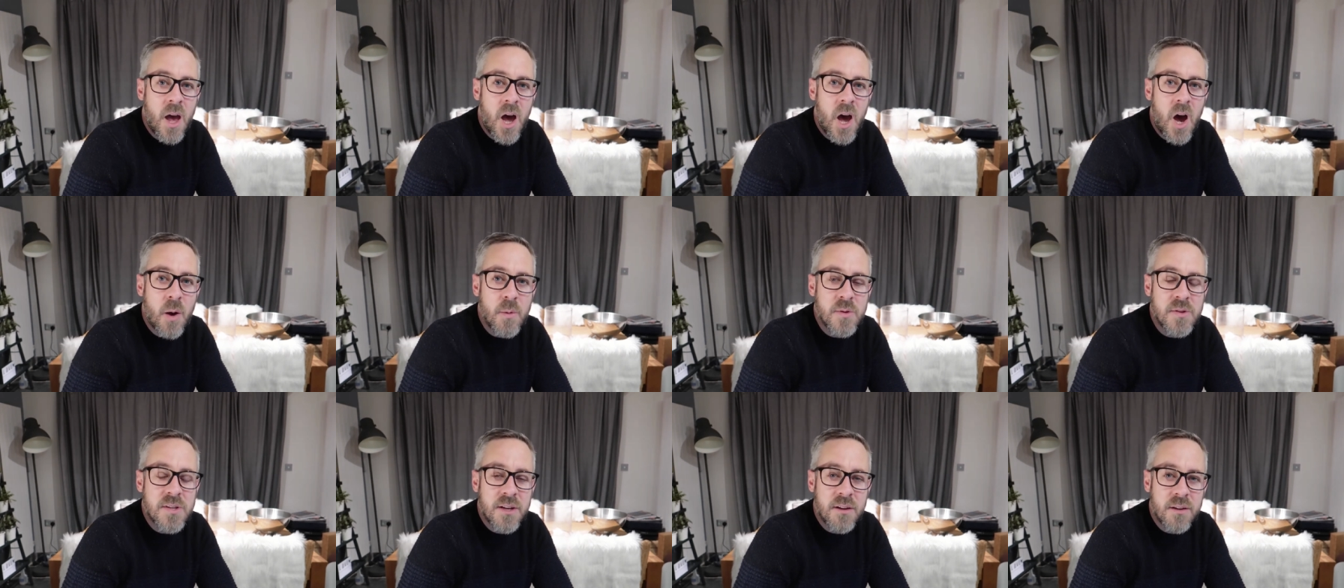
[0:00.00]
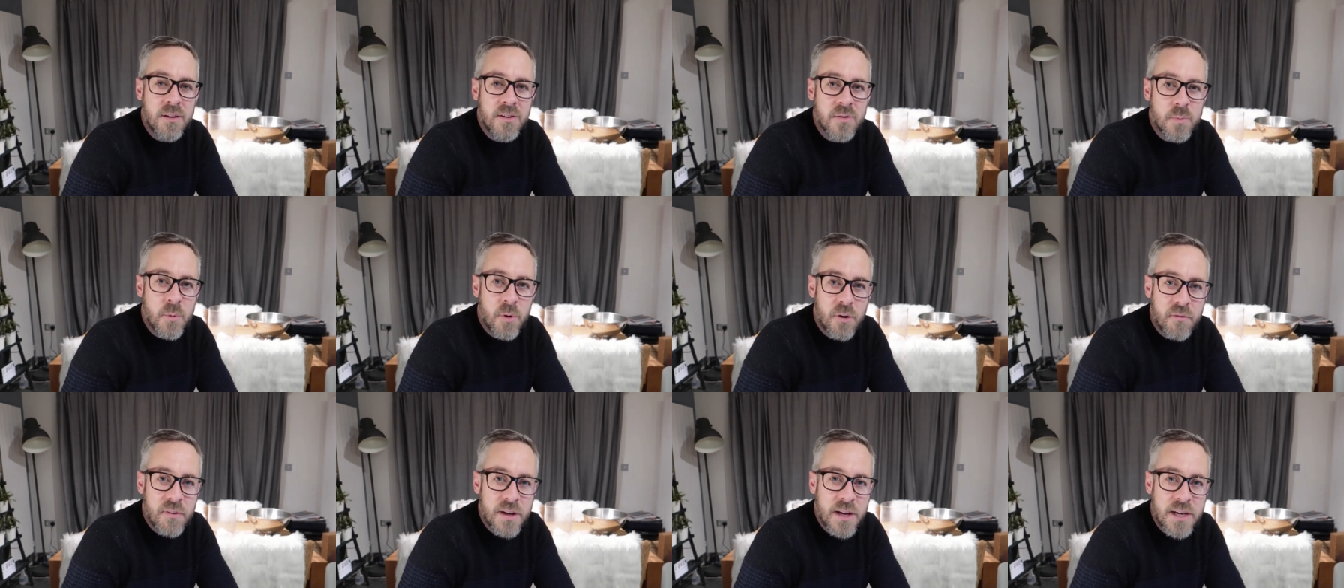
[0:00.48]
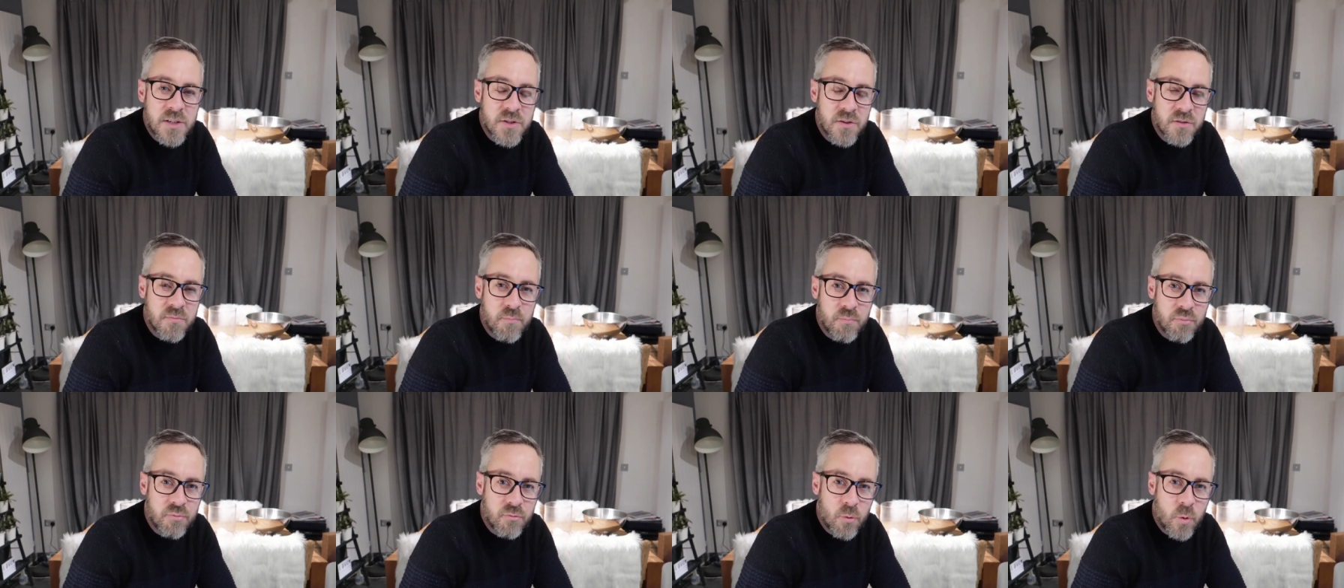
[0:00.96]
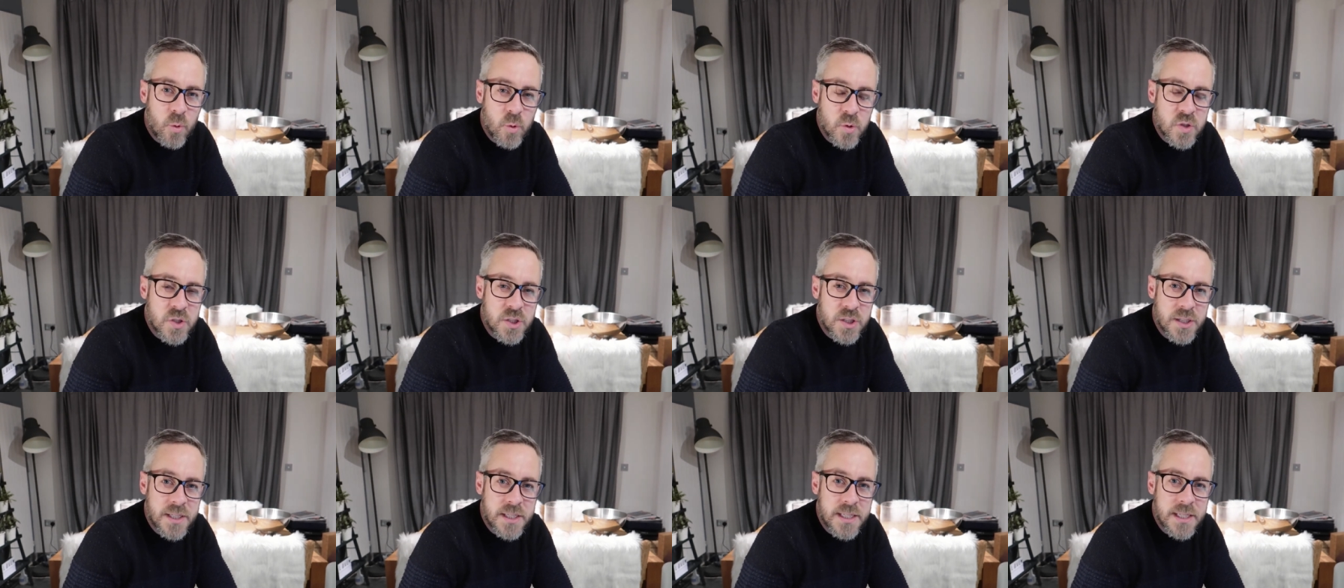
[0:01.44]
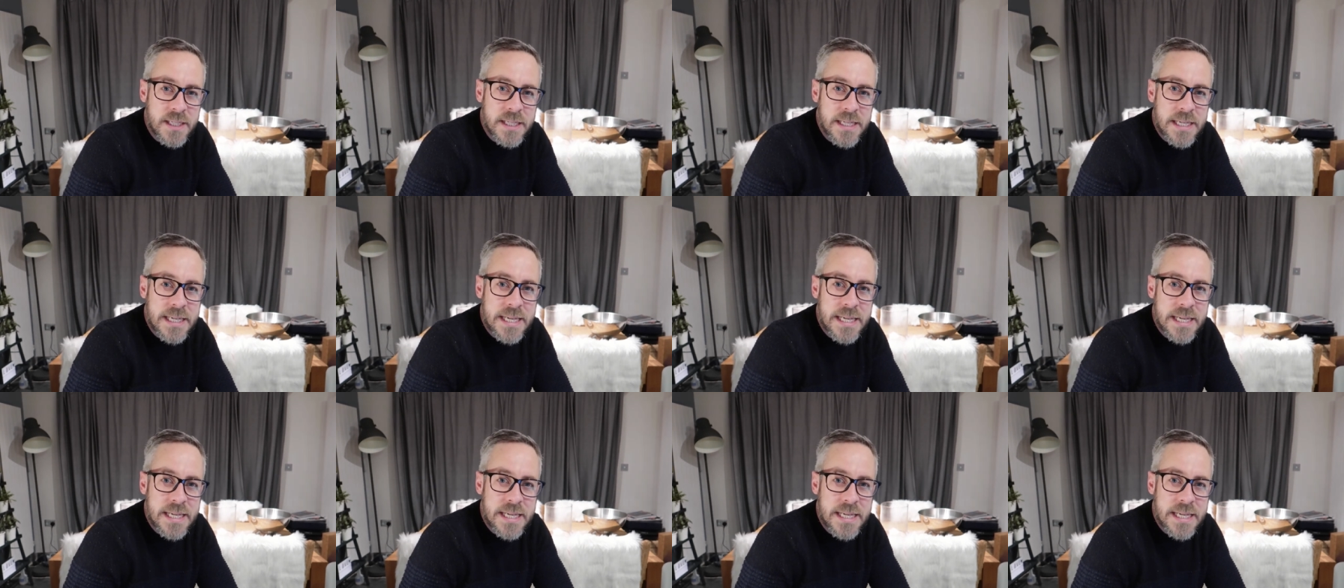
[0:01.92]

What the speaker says: I was in a small village of Broughton